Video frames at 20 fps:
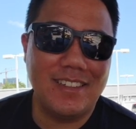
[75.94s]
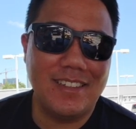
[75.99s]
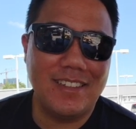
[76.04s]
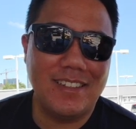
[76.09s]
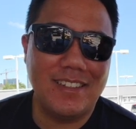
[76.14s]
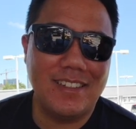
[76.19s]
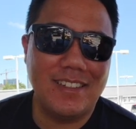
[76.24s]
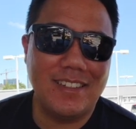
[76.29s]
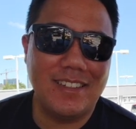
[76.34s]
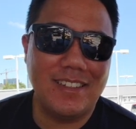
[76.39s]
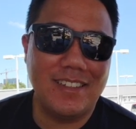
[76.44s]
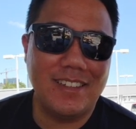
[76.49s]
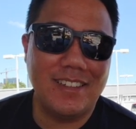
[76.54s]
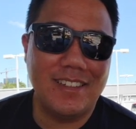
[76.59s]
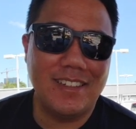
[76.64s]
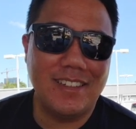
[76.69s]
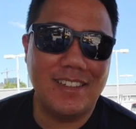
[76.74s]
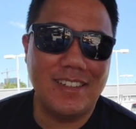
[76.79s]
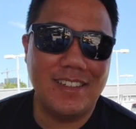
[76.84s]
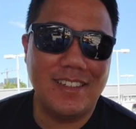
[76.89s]

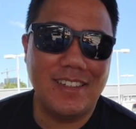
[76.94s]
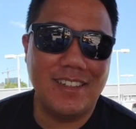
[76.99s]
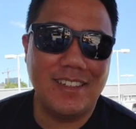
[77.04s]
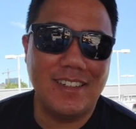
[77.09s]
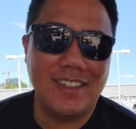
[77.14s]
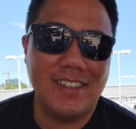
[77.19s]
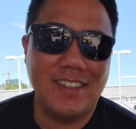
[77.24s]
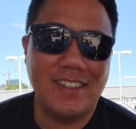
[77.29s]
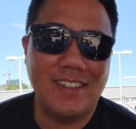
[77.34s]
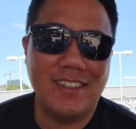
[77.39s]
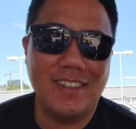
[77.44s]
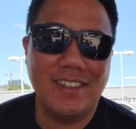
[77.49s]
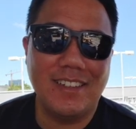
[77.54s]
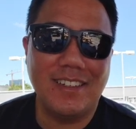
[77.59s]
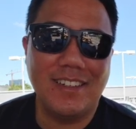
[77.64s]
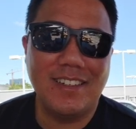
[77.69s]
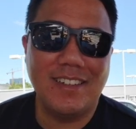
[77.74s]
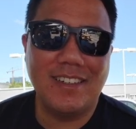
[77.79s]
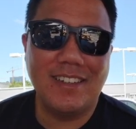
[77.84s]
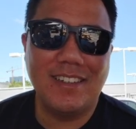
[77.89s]

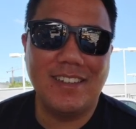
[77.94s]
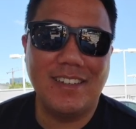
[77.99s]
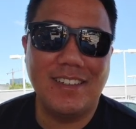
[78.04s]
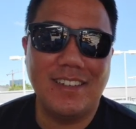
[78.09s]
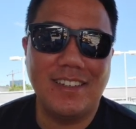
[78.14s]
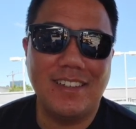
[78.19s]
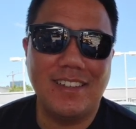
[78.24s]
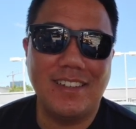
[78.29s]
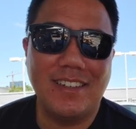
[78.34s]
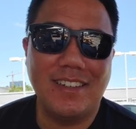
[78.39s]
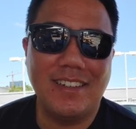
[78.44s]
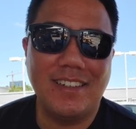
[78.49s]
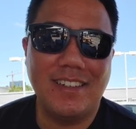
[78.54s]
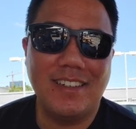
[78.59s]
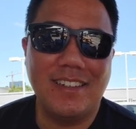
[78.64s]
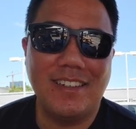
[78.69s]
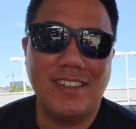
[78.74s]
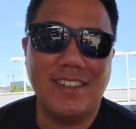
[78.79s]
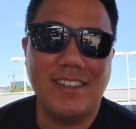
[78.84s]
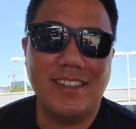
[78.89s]

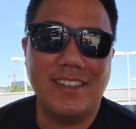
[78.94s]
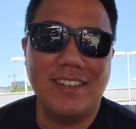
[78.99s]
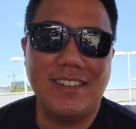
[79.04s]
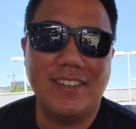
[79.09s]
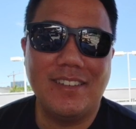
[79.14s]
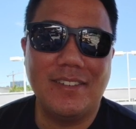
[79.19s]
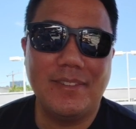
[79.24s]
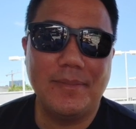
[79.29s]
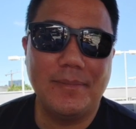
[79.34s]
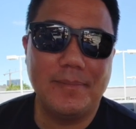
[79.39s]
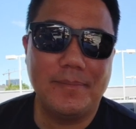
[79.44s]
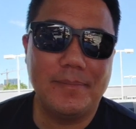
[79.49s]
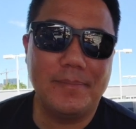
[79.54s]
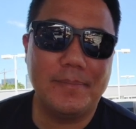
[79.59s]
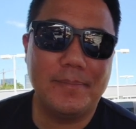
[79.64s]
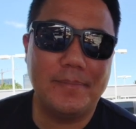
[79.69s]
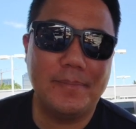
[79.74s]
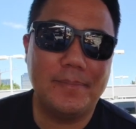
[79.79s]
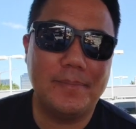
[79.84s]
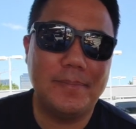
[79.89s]

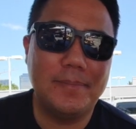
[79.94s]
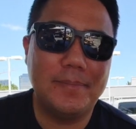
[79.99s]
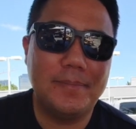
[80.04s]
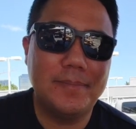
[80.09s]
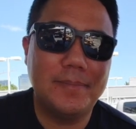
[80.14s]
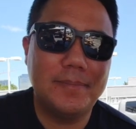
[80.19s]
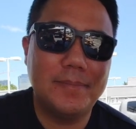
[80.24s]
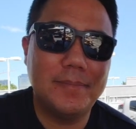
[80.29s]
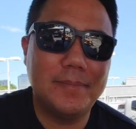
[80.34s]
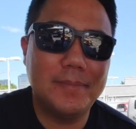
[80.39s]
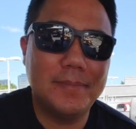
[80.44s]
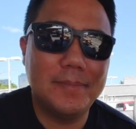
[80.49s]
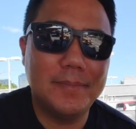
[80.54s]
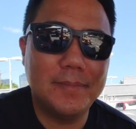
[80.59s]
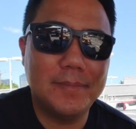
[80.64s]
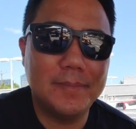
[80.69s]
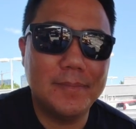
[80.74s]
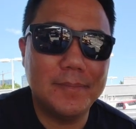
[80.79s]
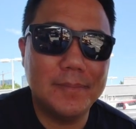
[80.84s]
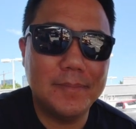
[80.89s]

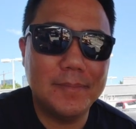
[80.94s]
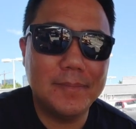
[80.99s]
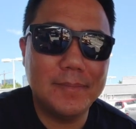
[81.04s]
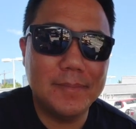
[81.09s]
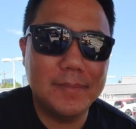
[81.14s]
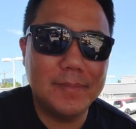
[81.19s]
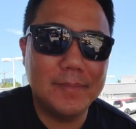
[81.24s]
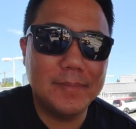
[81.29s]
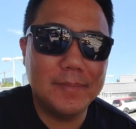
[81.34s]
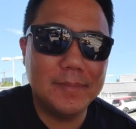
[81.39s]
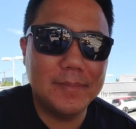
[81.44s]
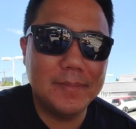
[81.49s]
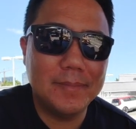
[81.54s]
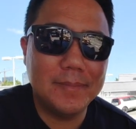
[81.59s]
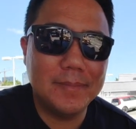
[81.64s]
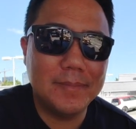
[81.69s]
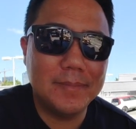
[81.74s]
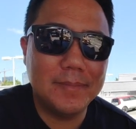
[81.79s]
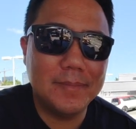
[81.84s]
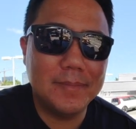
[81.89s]

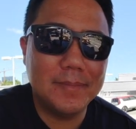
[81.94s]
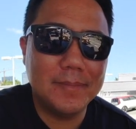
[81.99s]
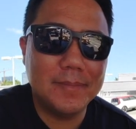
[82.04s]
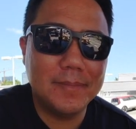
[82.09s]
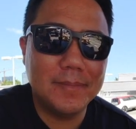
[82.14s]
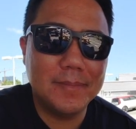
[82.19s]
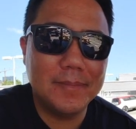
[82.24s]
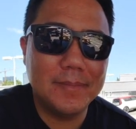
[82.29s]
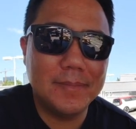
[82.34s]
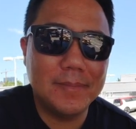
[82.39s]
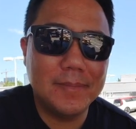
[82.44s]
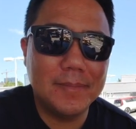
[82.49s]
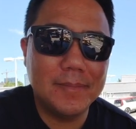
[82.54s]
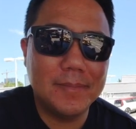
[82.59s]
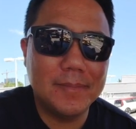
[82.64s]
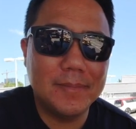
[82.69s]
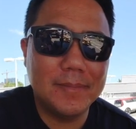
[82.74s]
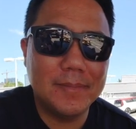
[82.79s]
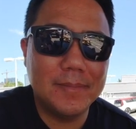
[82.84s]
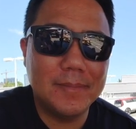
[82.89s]

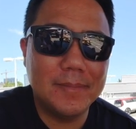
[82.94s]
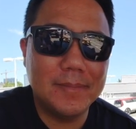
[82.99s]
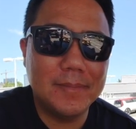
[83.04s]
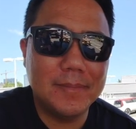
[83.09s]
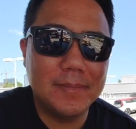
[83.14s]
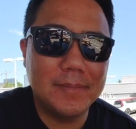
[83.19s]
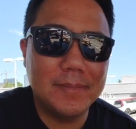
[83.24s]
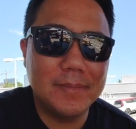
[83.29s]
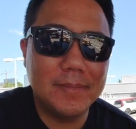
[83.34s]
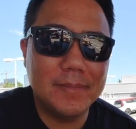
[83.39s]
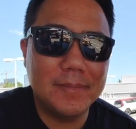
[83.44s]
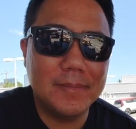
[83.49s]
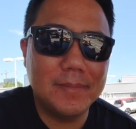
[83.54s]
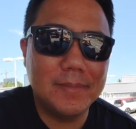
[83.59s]
[no speech]